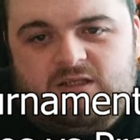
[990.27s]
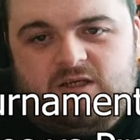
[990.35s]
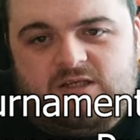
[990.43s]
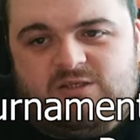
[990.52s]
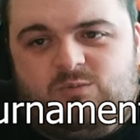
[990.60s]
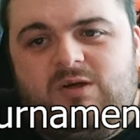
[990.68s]

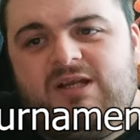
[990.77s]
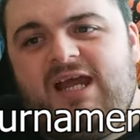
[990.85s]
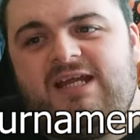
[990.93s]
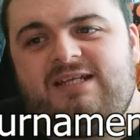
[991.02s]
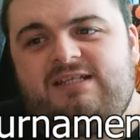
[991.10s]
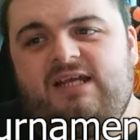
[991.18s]
Because on one
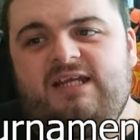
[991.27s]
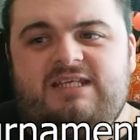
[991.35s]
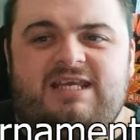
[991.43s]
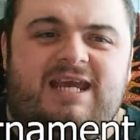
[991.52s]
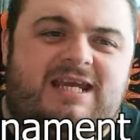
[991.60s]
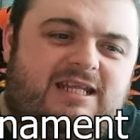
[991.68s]
hand, it's like,
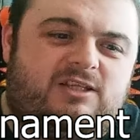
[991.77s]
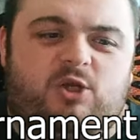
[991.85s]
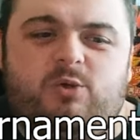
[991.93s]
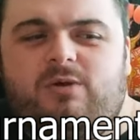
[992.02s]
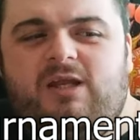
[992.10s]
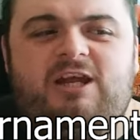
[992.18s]
yeah, they
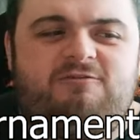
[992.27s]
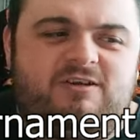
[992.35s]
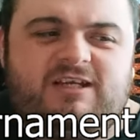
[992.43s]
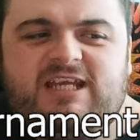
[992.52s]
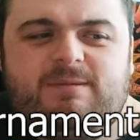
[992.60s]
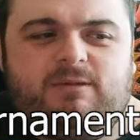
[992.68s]
don't like
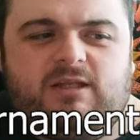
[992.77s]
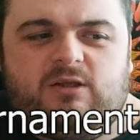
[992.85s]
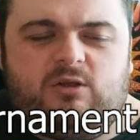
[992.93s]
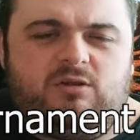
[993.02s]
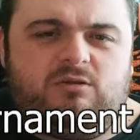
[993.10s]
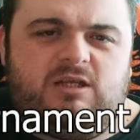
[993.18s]
Ricky, but
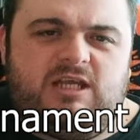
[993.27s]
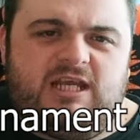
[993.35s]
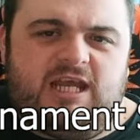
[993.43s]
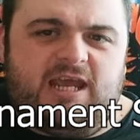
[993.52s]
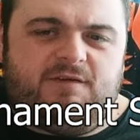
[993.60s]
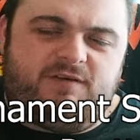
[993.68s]
then
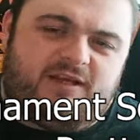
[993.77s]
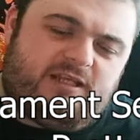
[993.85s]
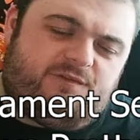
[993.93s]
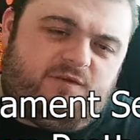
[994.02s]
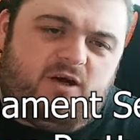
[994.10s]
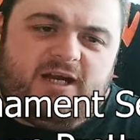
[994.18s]
if he
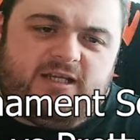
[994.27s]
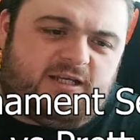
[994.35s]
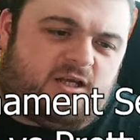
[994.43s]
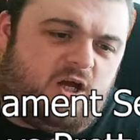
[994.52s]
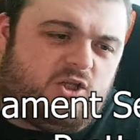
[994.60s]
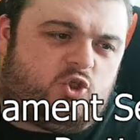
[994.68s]
gets fired, they
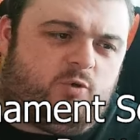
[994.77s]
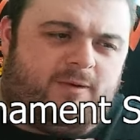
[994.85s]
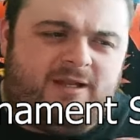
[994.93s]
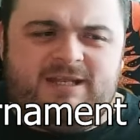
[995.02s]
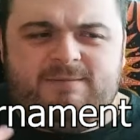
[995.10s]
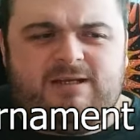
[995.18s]
can't
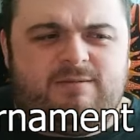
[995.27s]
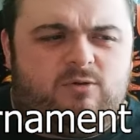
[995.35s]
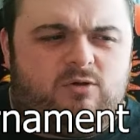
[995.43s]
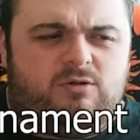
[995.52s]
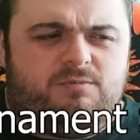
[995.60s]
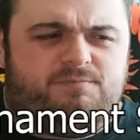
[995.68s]
torment him
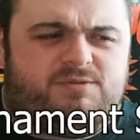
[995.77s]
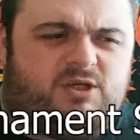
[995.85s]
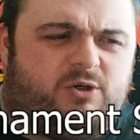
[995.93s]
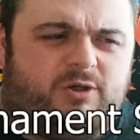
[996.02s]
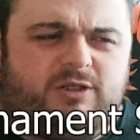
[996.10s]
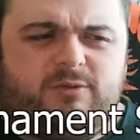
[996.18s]
anymore.
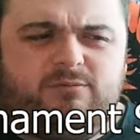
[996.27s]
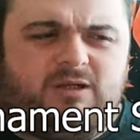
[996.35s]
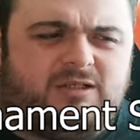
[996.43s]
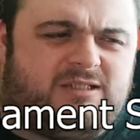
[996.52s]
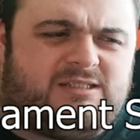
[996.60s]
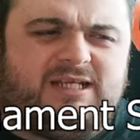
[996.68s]
So I don't
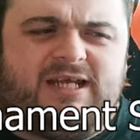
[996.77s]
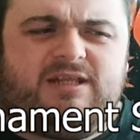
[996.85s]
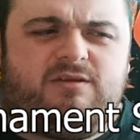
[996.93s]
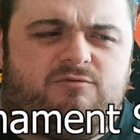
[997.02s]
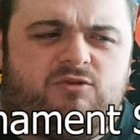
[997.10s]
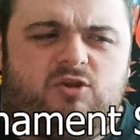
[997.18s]

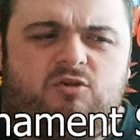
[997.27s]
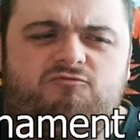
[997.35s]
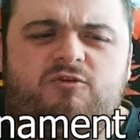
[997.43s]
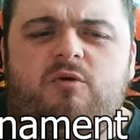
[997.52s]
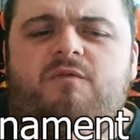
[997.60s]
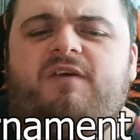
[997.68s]
understand the
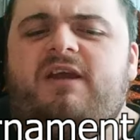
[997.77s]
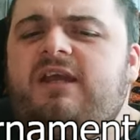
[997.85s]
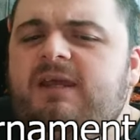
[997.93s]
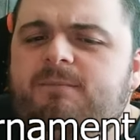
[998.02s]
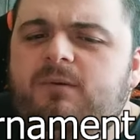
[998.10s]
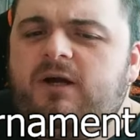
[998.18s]
real
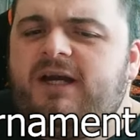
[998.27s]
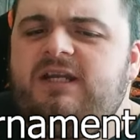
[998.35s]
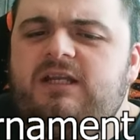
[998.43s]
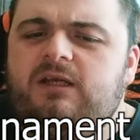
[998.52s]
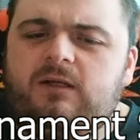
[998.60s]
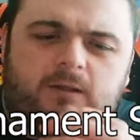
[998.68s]
thinking
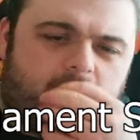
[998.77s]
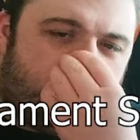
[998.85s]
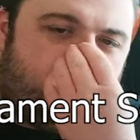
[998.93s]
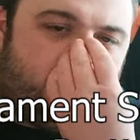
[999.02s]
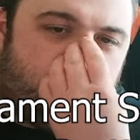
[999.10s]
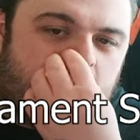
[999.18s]
behind it.
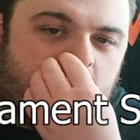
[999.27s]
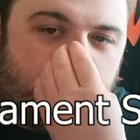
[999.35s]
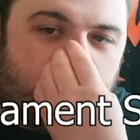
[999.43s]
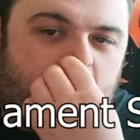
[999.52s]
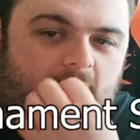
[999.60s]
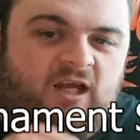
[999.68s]

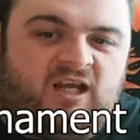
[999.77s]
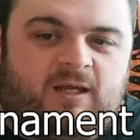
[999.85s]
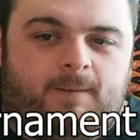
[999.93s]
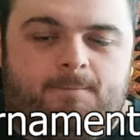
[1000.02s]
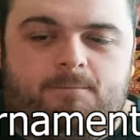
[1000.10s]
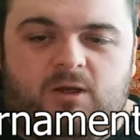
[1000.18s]

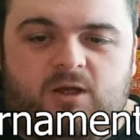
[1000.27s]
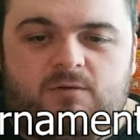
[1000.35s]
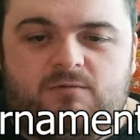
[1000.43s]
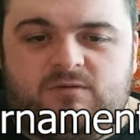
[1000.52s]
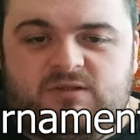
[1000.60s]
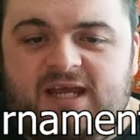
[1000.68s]

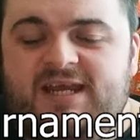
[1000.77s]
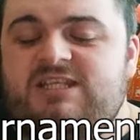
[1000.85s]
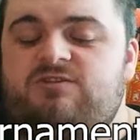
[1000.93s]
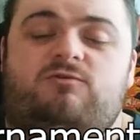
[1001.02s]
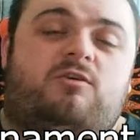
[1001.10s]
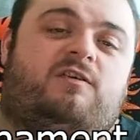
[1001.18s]
But that is
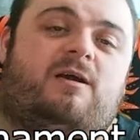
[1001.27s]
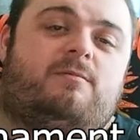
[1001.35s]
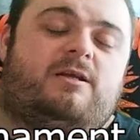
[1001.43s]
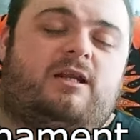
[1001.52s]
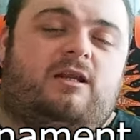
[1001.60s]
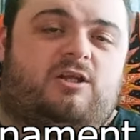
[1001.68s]
the Royal
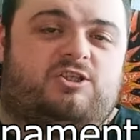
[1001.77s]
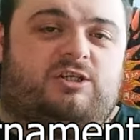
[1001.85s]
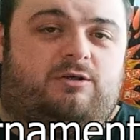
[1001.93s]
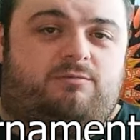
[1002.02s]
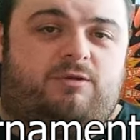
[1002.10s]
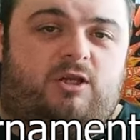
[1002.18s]
Family in a
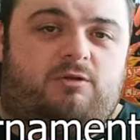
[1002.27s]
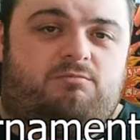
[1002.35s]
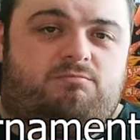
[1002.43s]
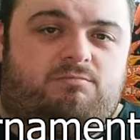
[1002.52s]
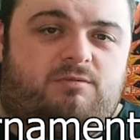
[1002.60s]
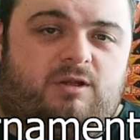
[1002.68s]
nutshell, you know,
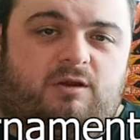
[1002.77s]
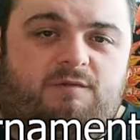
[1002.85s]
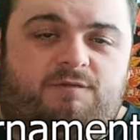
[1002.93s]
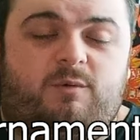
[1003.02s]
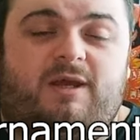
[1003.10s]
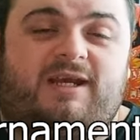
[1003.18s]
a
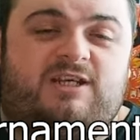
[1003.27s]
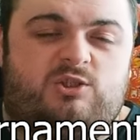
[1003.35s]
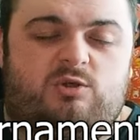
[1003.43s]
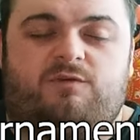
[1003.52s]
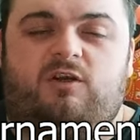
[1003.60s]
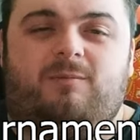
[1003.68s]
few eggs
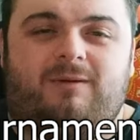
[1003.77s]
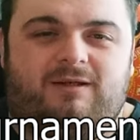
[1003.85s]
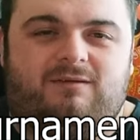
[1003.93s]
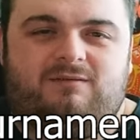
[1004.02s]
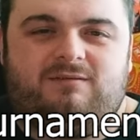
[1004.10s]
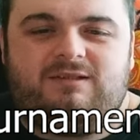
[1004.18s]
short of an
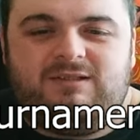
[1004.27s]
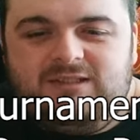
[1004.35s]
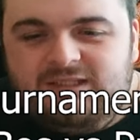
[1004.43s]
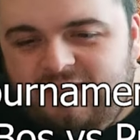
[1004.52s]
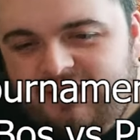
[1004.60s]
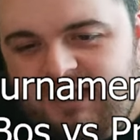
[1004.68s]

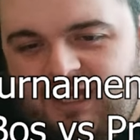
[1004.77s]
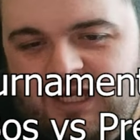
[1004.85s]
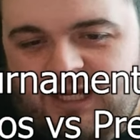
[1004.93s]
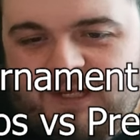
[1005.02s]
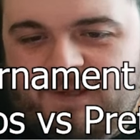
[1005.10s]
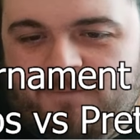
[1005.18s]

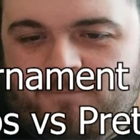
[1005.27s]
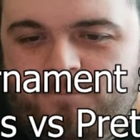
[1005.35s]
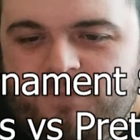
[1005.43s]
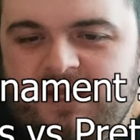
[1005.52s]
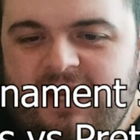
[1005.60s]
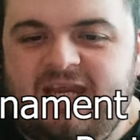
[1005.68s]
omelette.
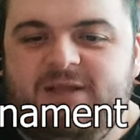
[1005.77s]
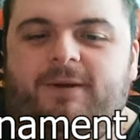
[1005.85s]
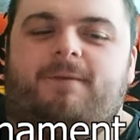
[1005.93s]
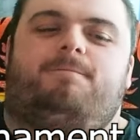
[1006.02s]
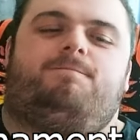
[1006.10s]
Anyway,